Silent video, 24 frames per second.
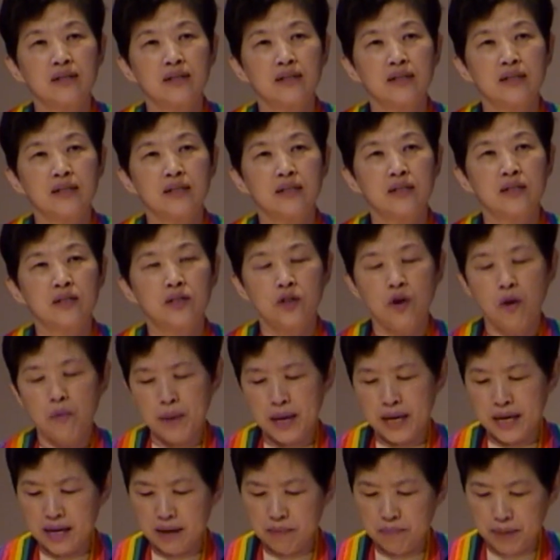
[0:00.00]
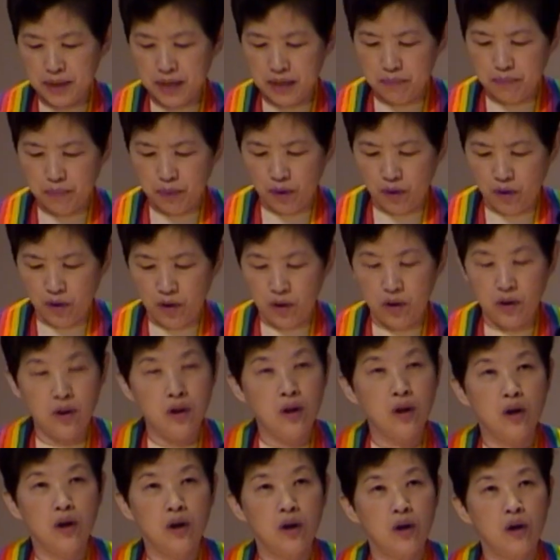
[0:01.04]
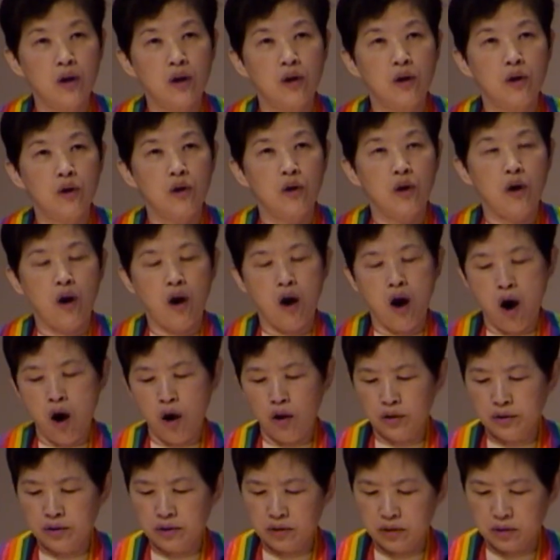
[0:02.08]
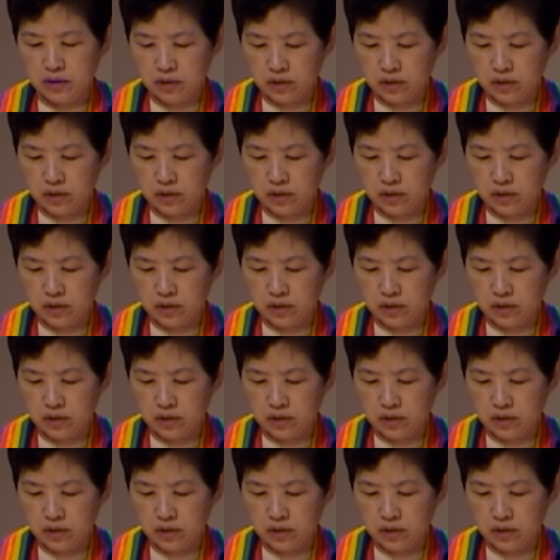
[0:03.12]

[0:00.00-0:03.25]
so many people on